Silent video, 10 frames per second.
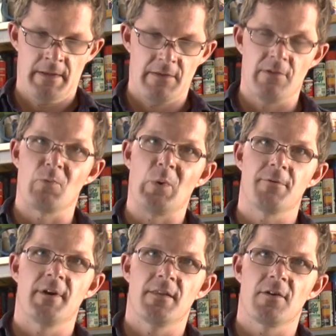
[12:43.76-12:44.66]
there's
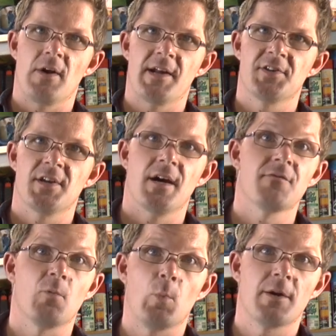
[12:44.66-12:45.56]
one around the
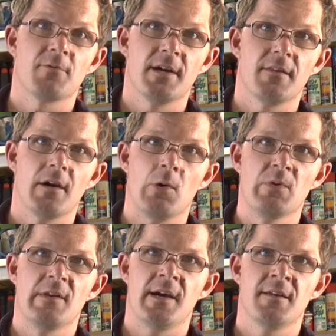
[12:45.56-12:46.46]
crankshaft and one around the
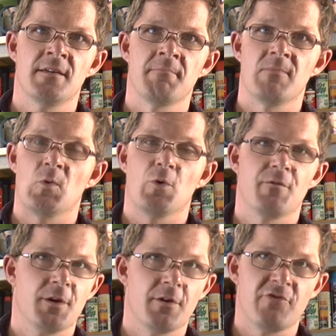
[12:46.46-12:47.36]
alternator, or if
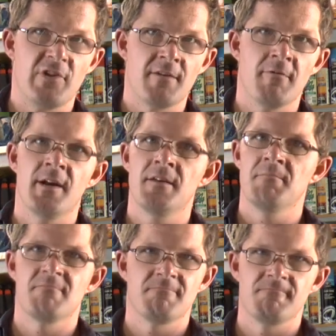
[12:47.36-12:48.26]
you've got a generator,
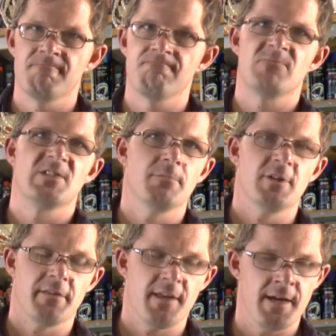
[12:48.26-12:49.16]

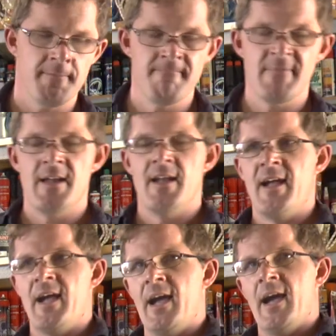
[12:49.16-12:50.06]
similar thing.
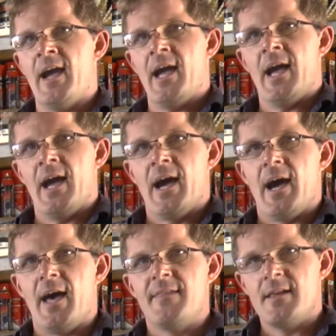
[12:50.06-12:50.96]

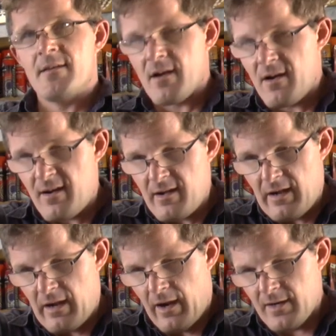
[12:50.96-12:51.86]
And then
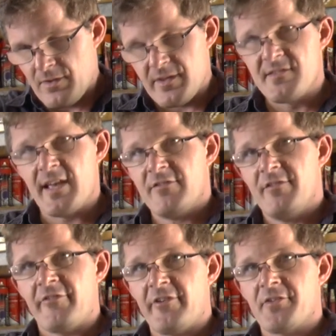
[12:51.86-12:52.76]
I got the
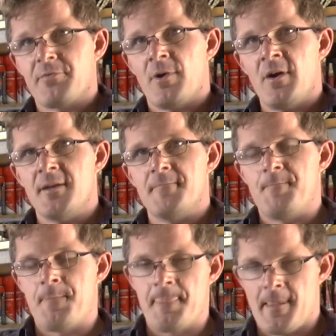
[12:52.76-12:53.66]
tension just right,
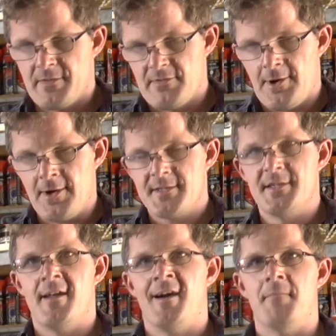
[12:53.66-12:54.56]
tightened
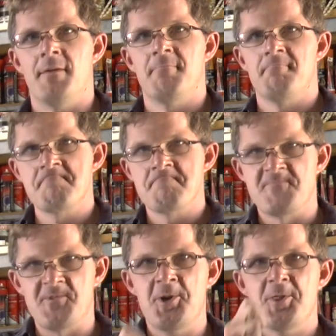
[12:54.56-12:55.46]
it up,
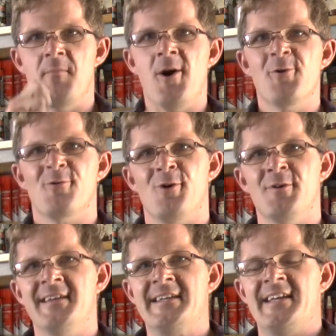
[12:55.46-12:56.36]
turned the motor
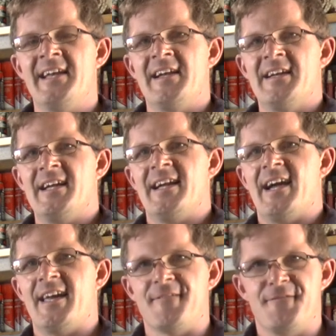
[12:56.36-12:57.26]
on,
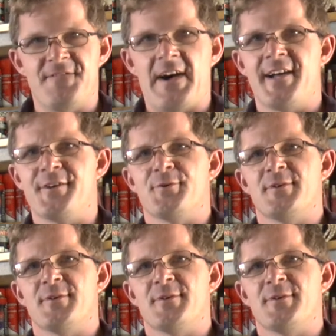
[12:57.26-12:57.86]
and it failed.